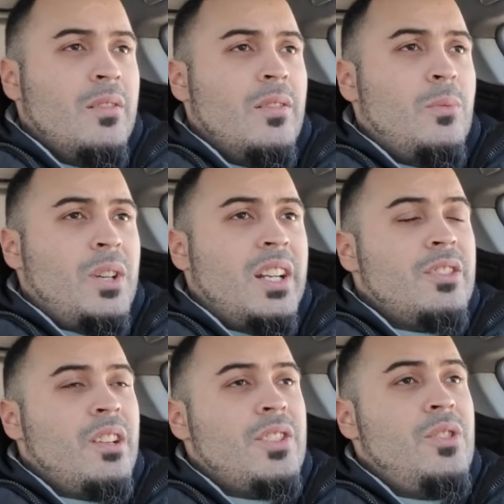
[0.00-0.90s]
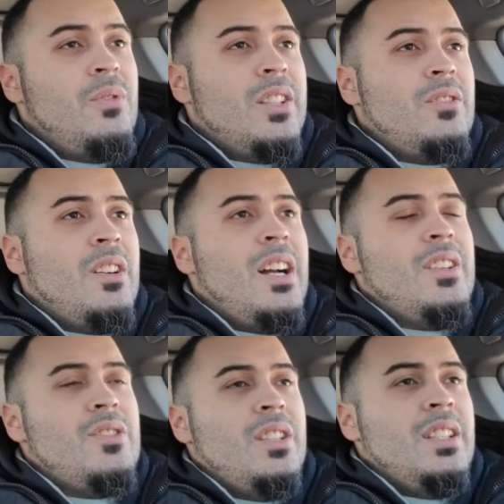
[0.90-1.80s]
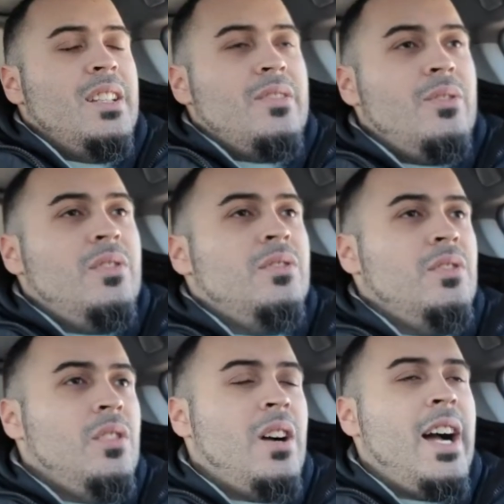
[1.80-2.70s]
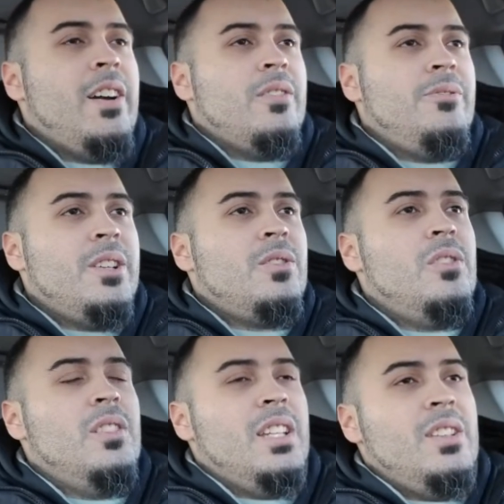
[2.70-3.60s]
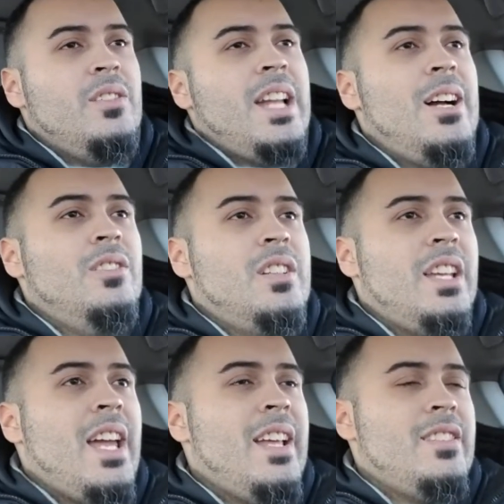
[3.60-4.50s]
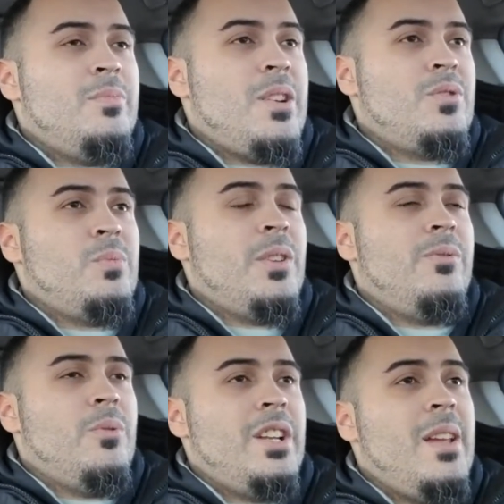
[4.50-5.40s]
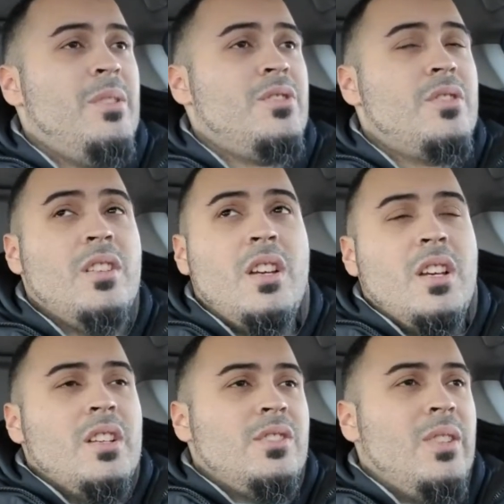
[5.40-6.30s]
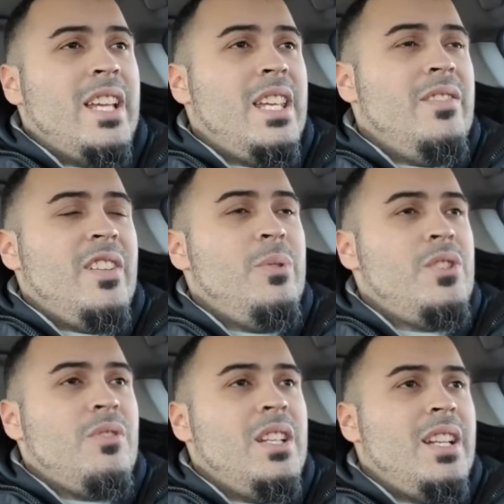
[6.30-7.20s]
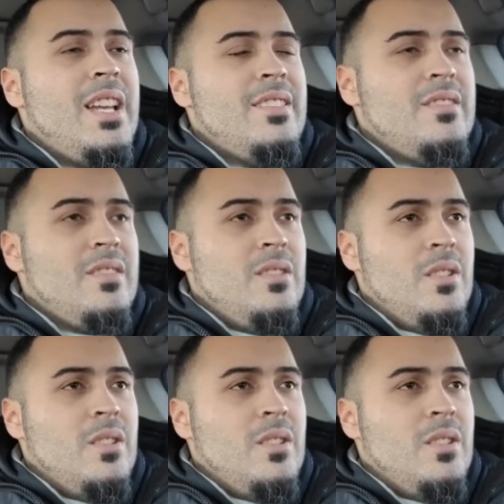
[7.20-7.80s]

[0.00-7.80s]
1 Entourage, 2 Entourage, and then into Hired or Fickle, and you're now looking at specials worth 4 damage. So like, even if we treat it as a